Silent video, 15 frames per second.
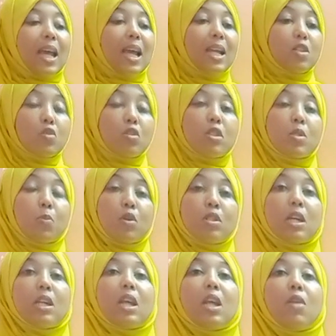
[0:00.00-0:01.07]
It's
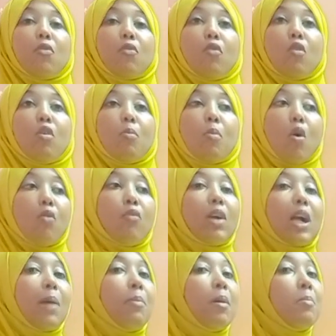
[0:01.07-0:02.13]
transported in form
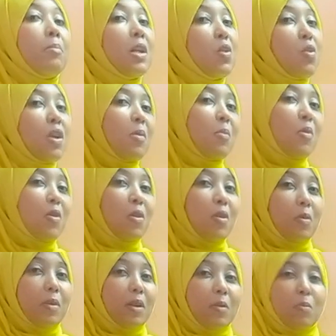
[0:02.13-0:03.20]
of
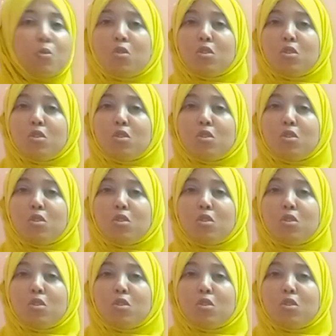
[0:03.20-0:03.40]
carbaminohemoglobin.